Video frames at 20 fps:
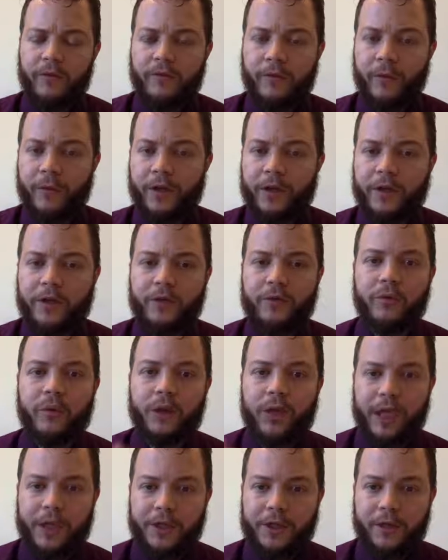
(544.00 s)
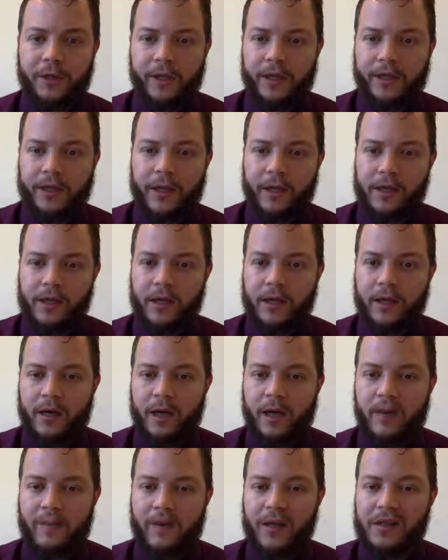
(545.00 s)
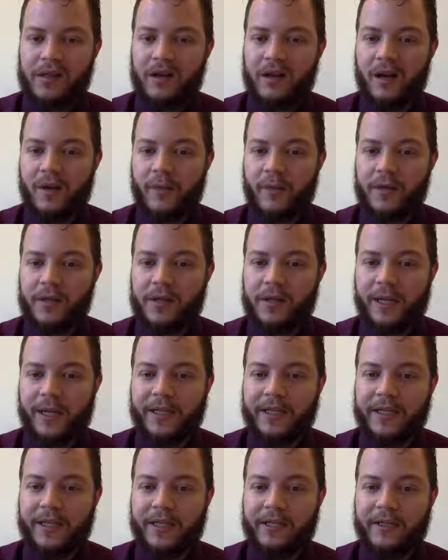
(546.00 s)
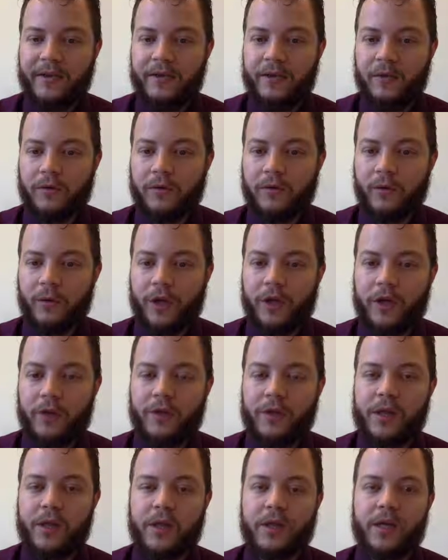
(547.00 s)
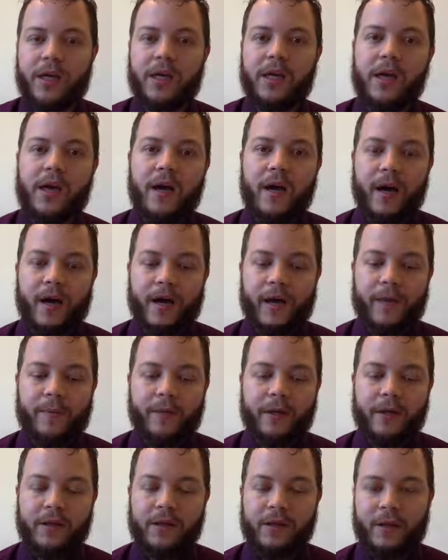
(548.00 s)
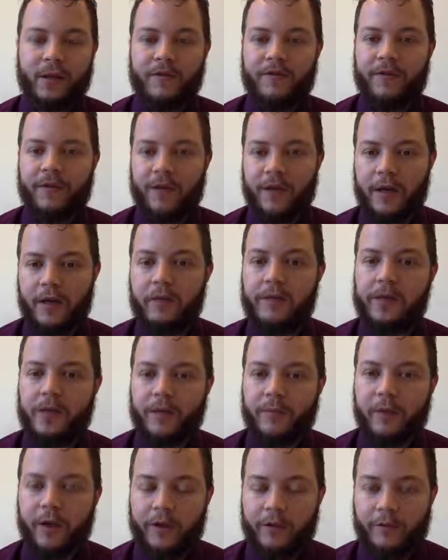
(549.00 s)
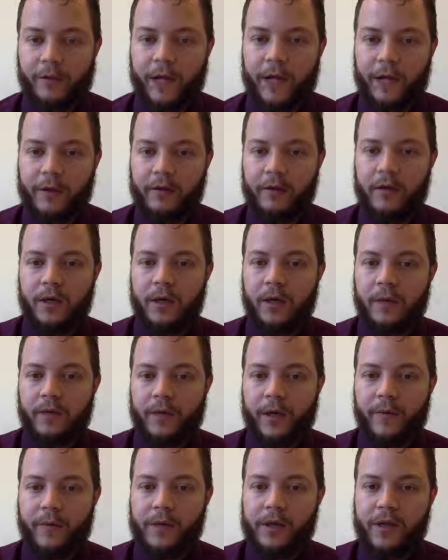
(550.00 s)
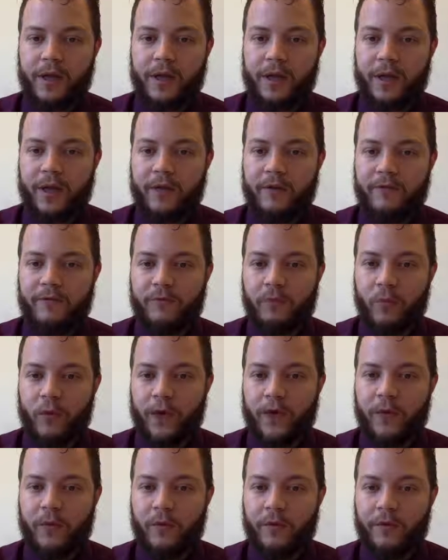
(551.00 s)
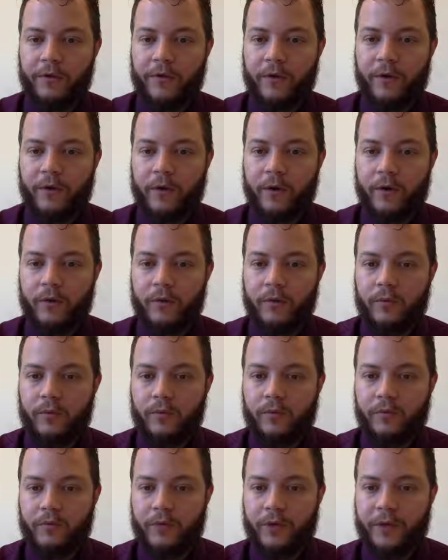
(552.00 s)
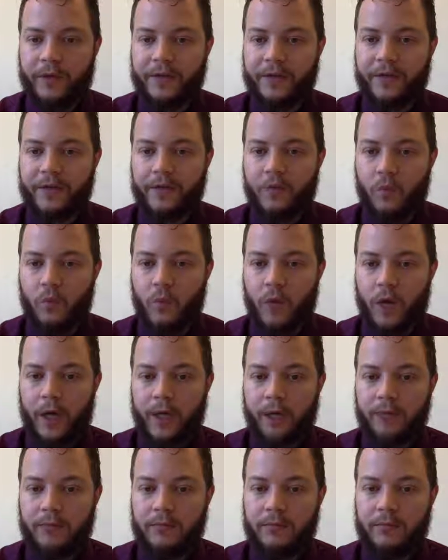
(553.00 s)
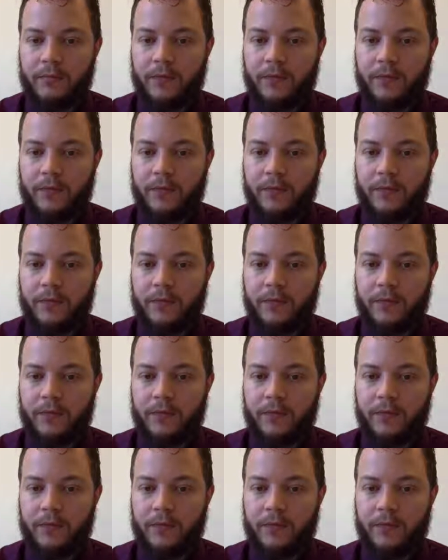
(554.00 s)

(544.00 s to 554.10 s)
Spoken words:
If we want to do logical indexing, it's almost identical to what you would see inside of C or C++, right? We say if 1 equals 0, print 1,